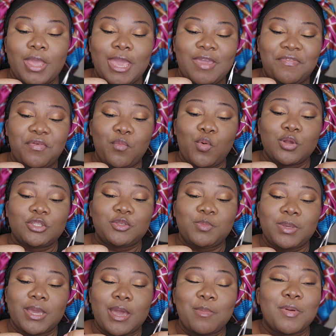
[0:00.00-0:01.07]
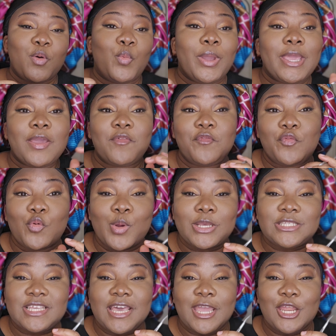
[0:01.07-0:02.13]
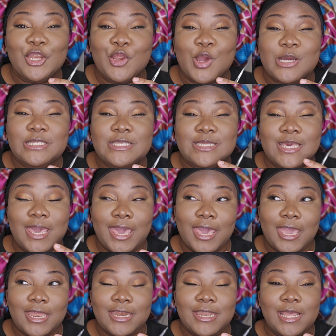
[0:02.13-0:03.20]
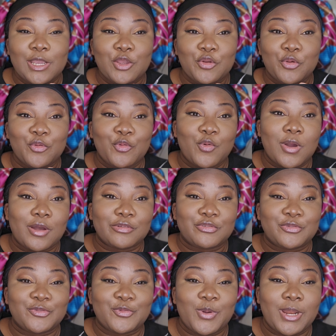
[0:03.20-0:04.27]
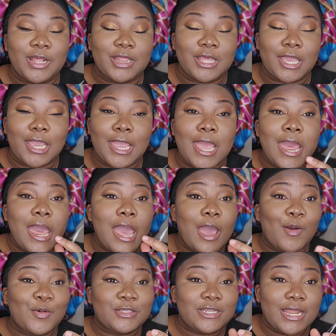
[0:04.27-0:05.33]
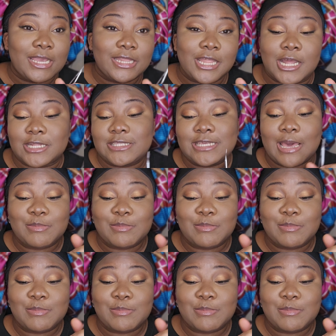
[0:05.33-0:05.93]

If you want to become a wig influencer and you're scared that you don't know how to do anything, I was like that.